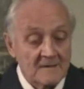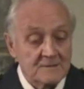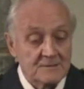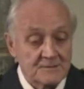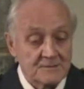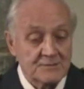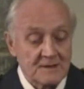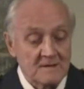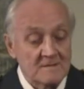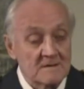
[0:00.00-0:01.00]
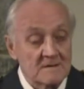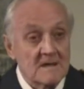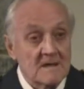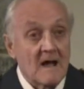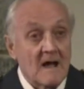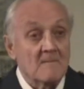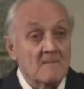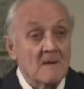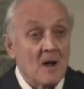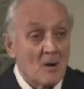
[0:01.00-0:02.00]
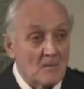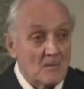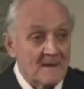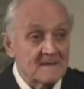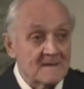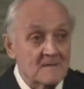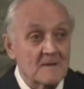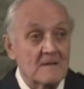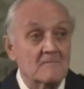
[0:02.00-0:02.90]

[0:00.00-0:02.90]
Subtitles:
And to do so, I'm hoping